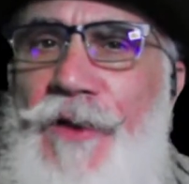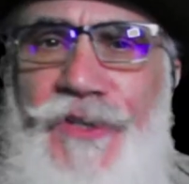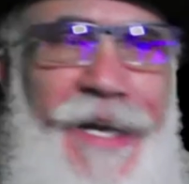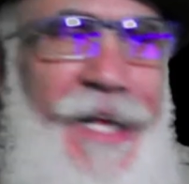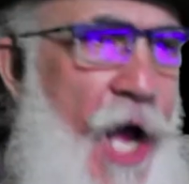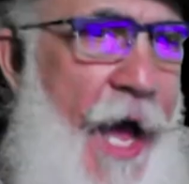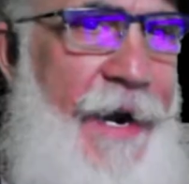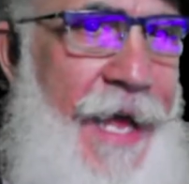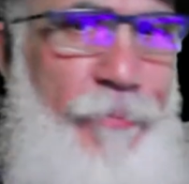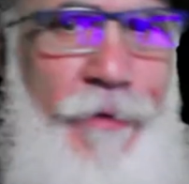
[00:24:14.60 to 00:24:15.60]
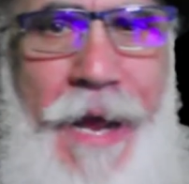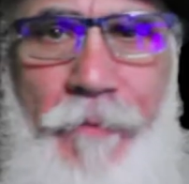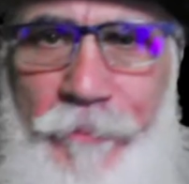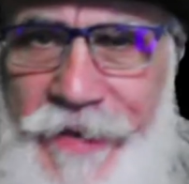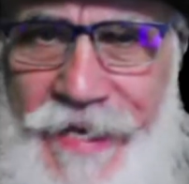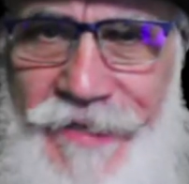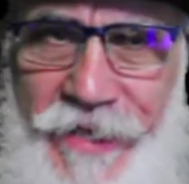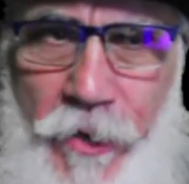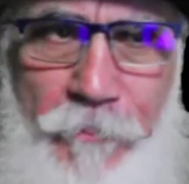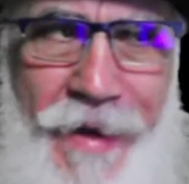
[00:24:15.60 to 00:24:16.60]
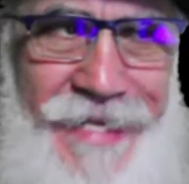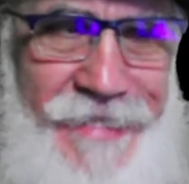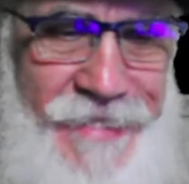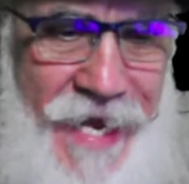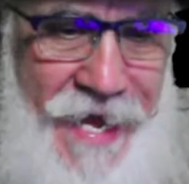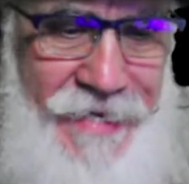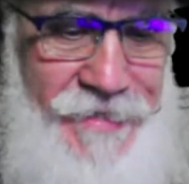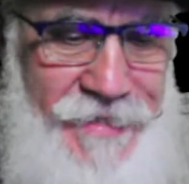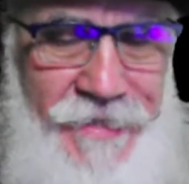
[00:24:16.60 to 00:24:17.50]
going to cut it up probably into little bite-sized